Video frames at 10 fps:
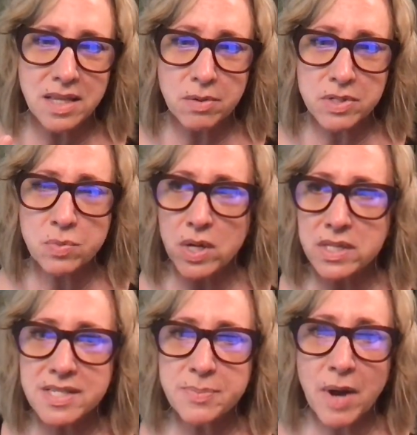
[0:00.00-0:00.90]
was
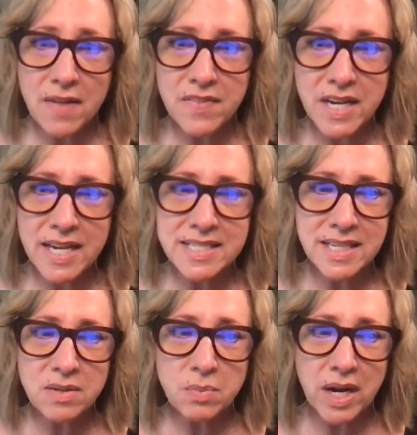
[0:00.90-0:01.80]
one spot that I
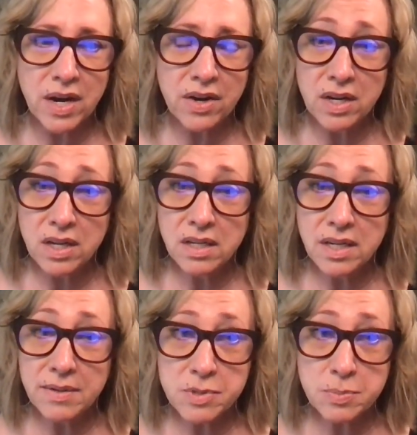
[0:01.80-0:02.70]
did where
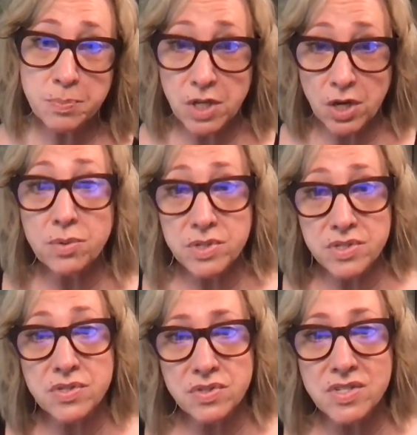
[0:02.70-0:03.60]
it
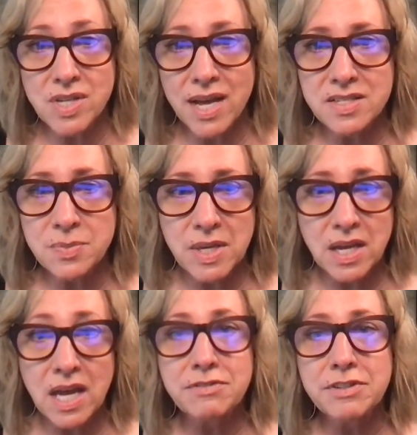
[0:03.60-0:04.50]
was designed to be
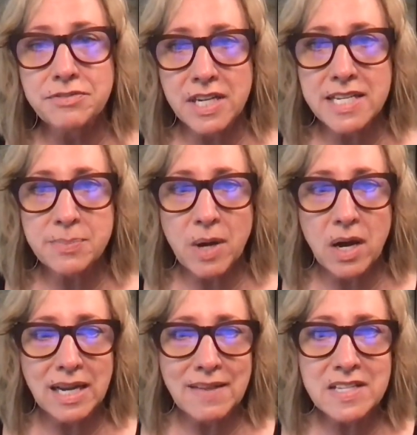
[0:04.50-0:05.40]
kind of a funny
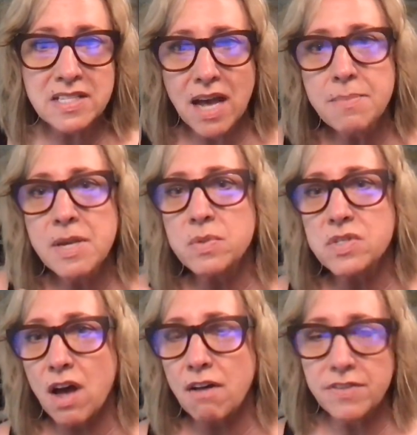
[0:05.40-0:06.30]
spot, and the timing was
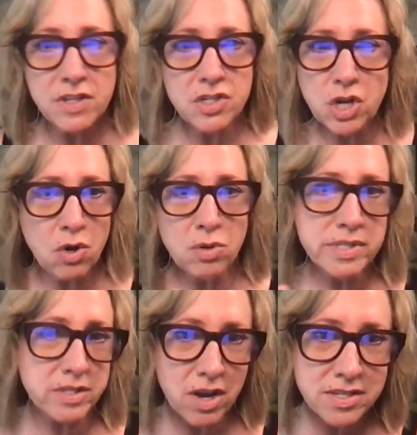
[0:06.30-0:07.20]
off and the joke
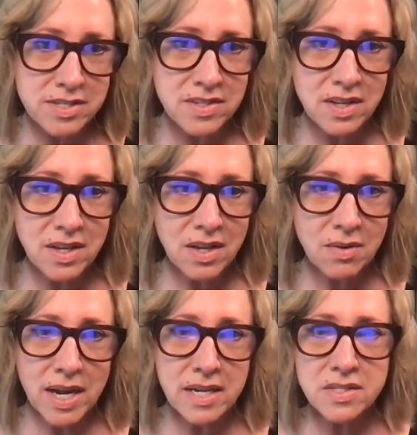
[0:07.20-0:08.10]
was lost,
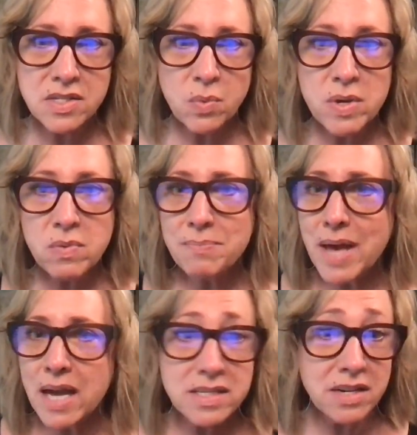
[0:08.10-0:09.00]
right? So we went
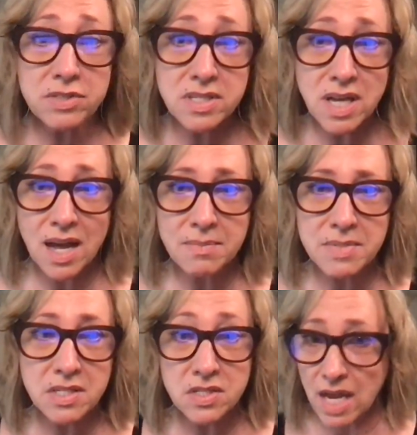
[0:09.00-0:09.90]
back several
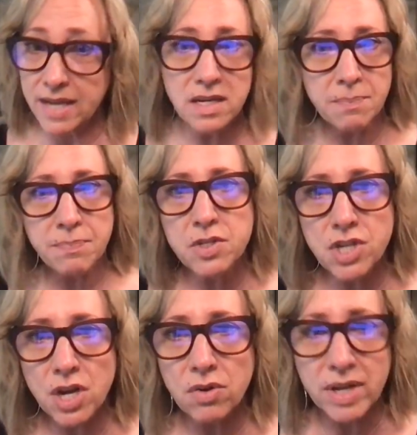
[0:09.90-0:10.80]
times to tighten up the
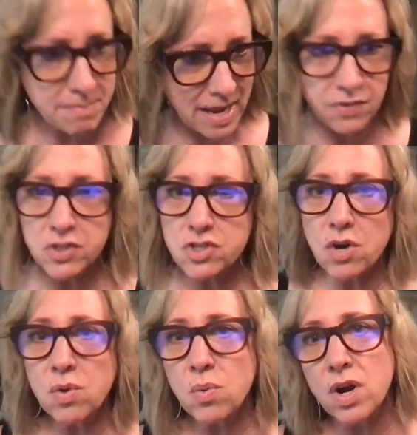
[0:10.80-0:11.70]
joke and make the
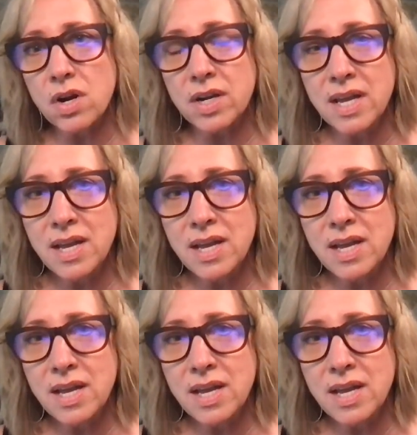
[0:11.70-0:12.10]
joke work.